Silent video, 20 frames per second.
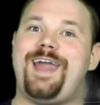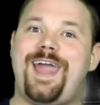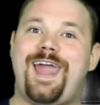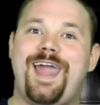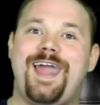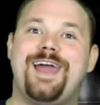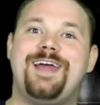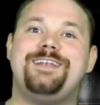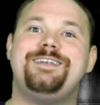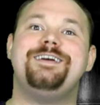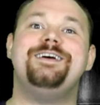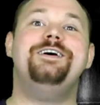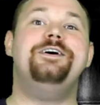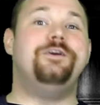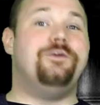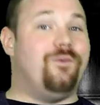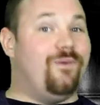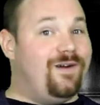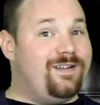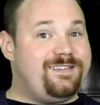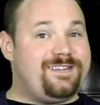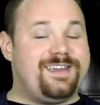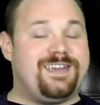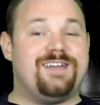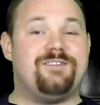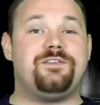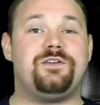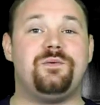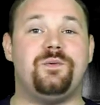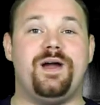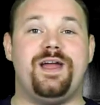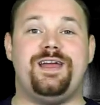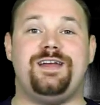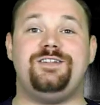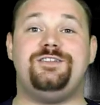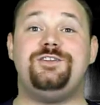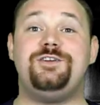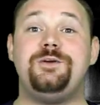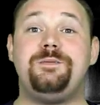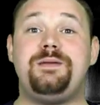and want to give it away
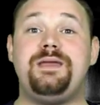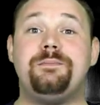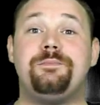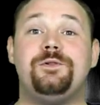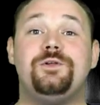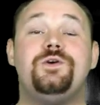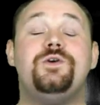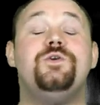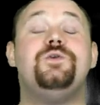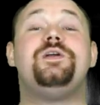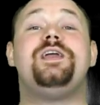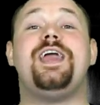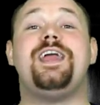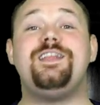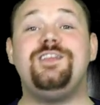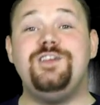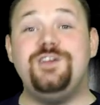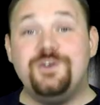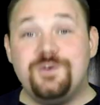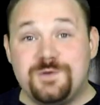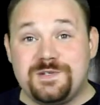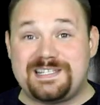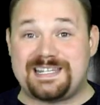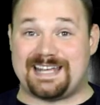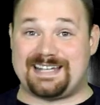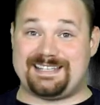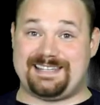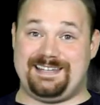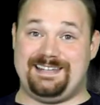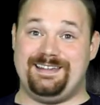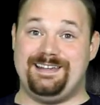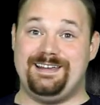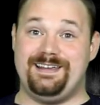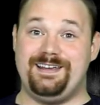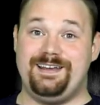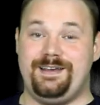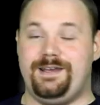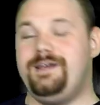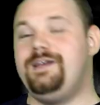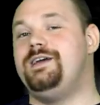to people who can use it.
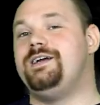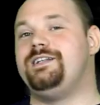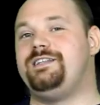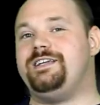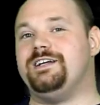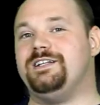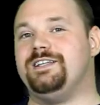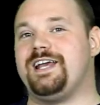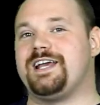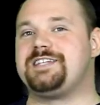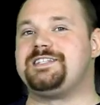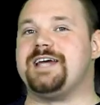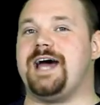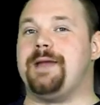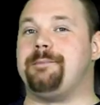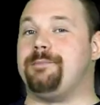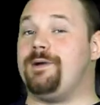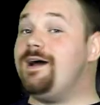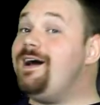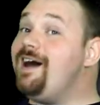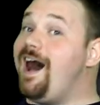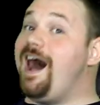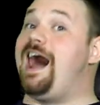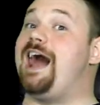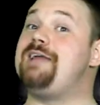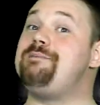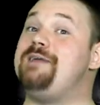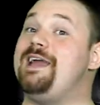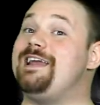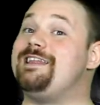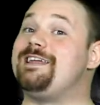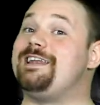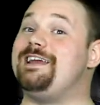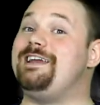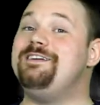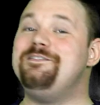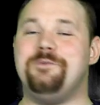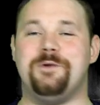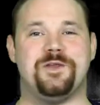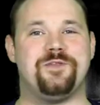Till next time, I'm Anthony
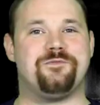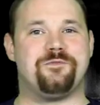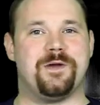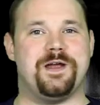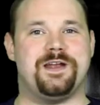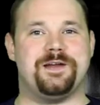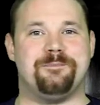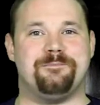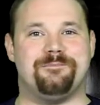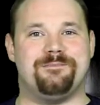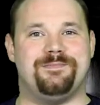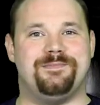with Freedom